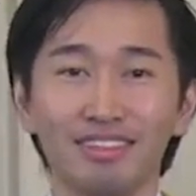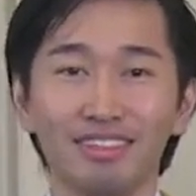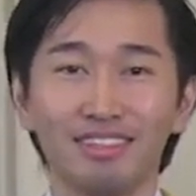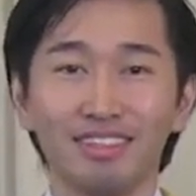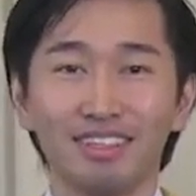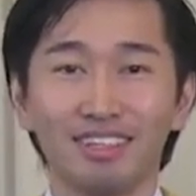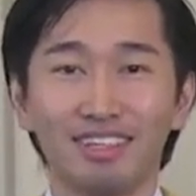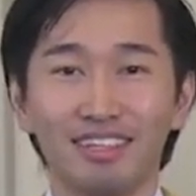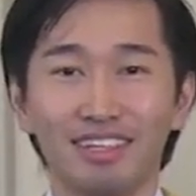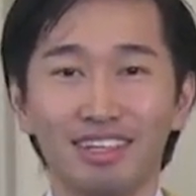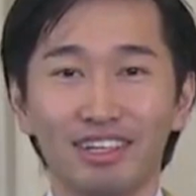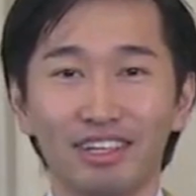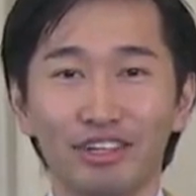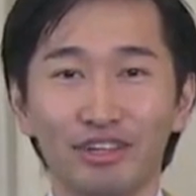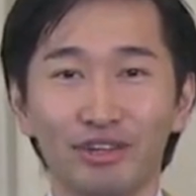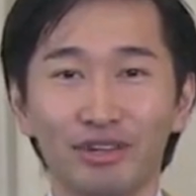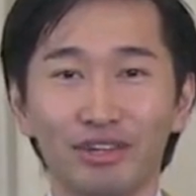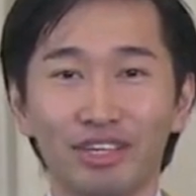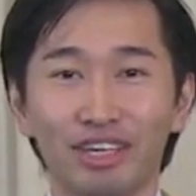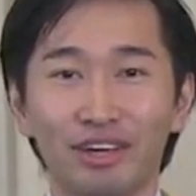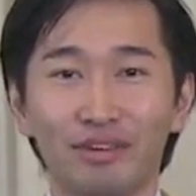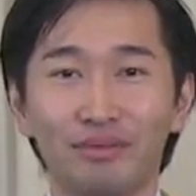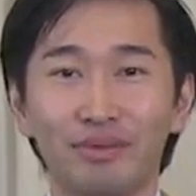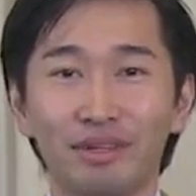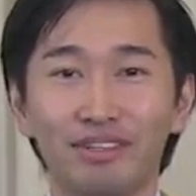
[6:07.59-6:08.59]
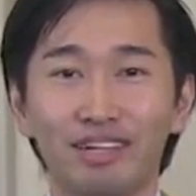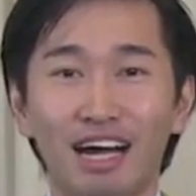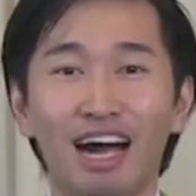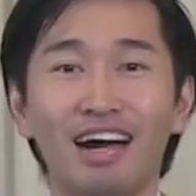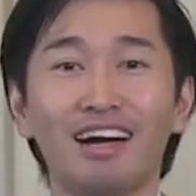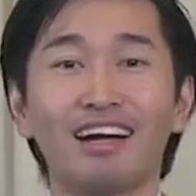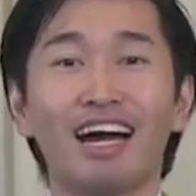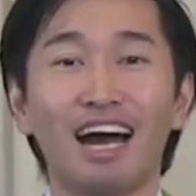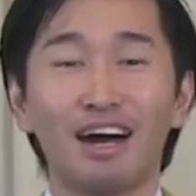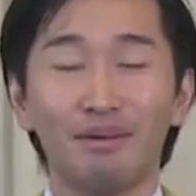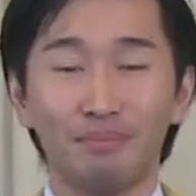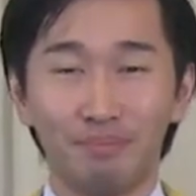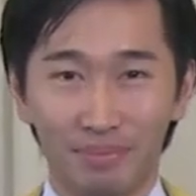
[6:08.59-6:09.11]
you can feel
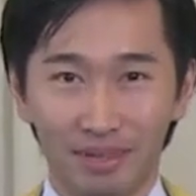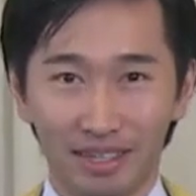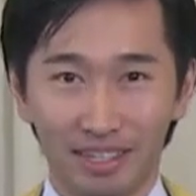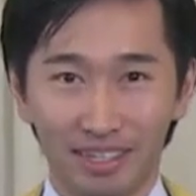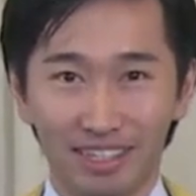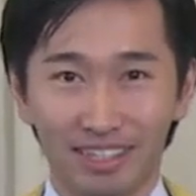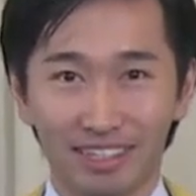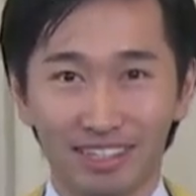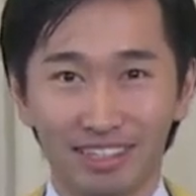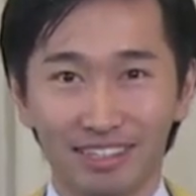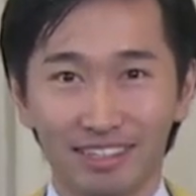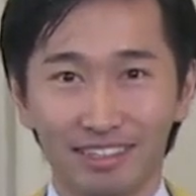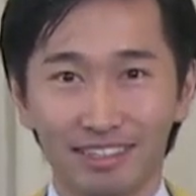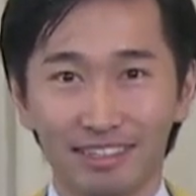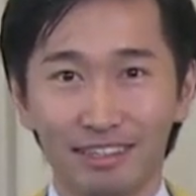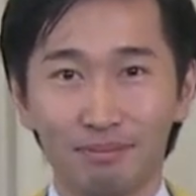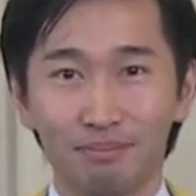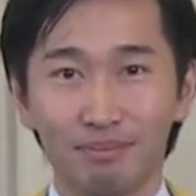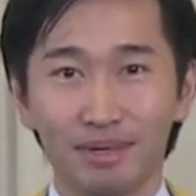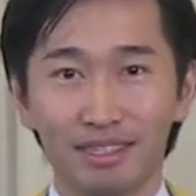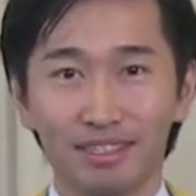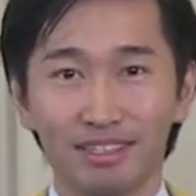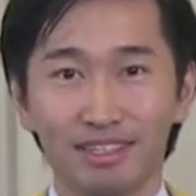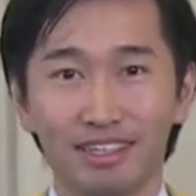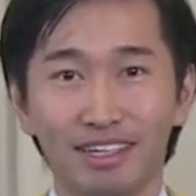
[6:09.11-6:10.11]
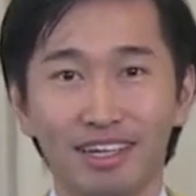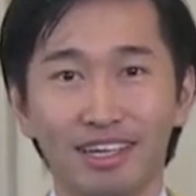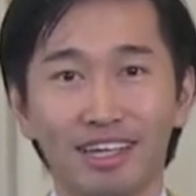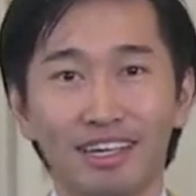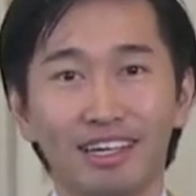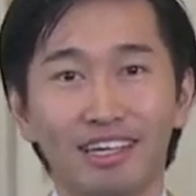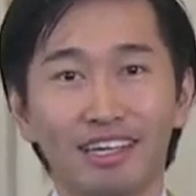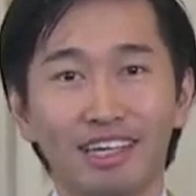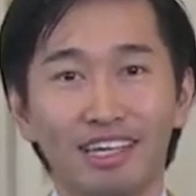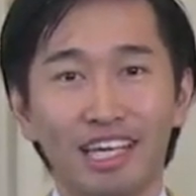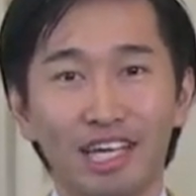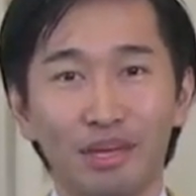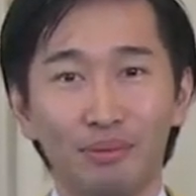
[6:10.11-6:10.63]
unhappy. But if
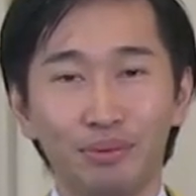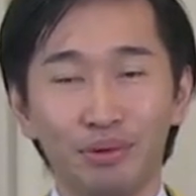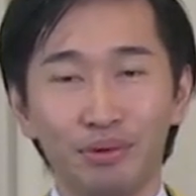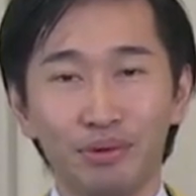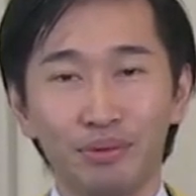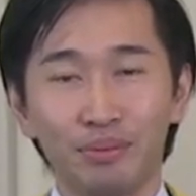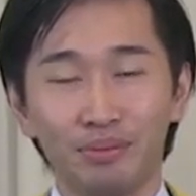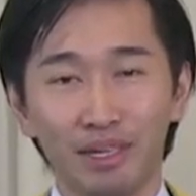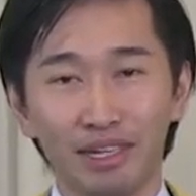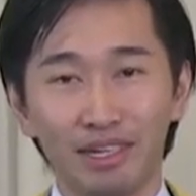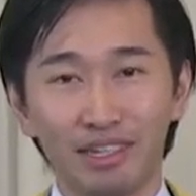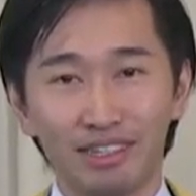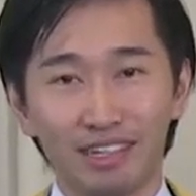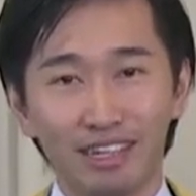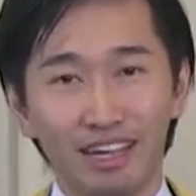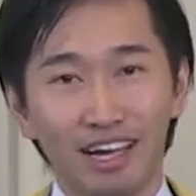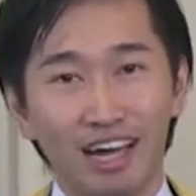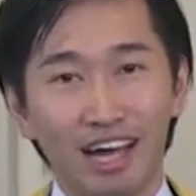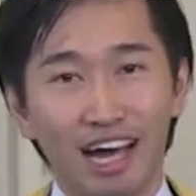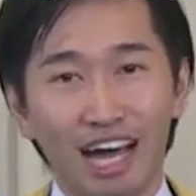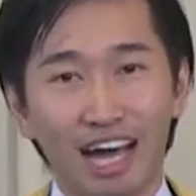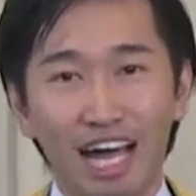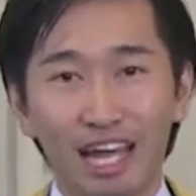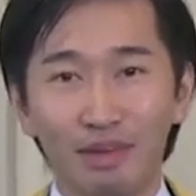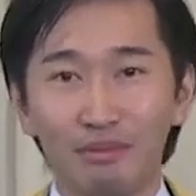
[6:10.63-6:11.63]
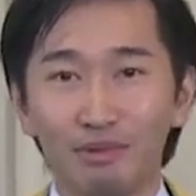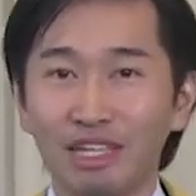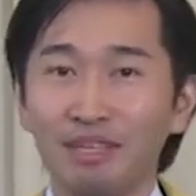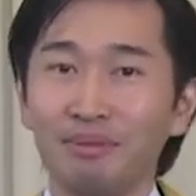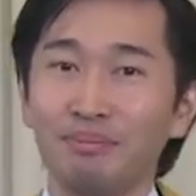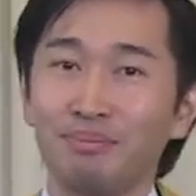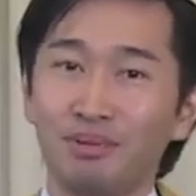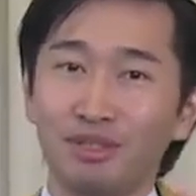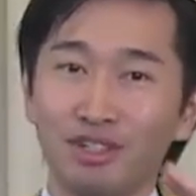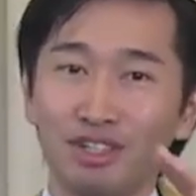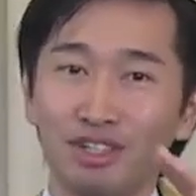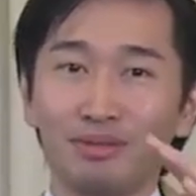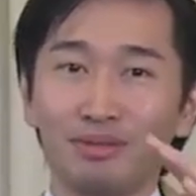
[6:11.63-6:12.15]
you feel, I'm improving,